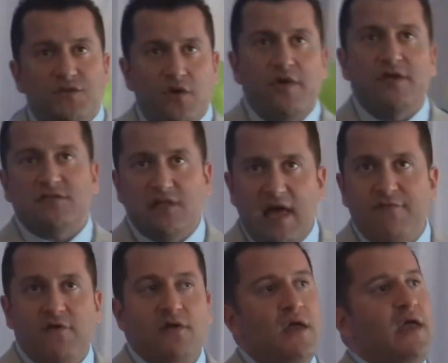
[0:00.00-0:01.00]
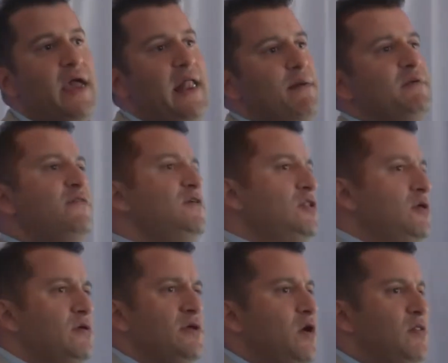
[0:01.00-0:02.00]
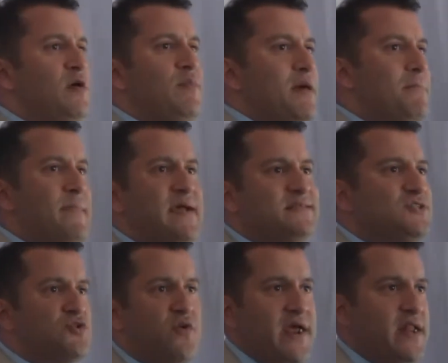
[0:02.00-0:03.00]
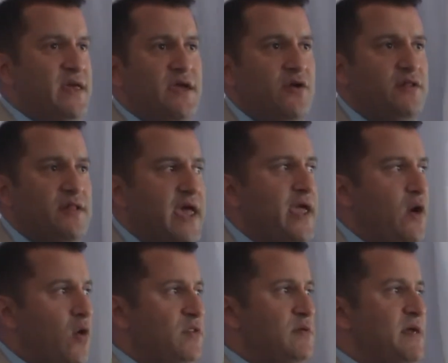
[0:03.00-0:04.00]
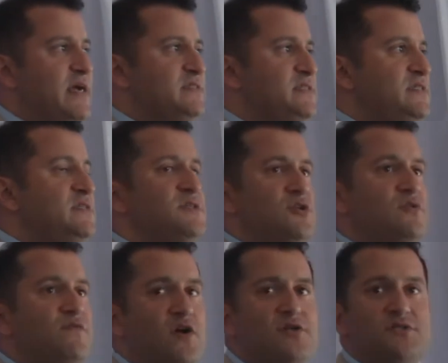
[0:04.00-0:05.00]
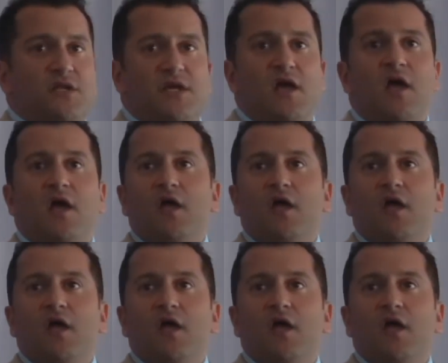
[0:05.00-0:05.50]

serious level, and I'm giving you a little bit of mixed training here today, only because this is a university,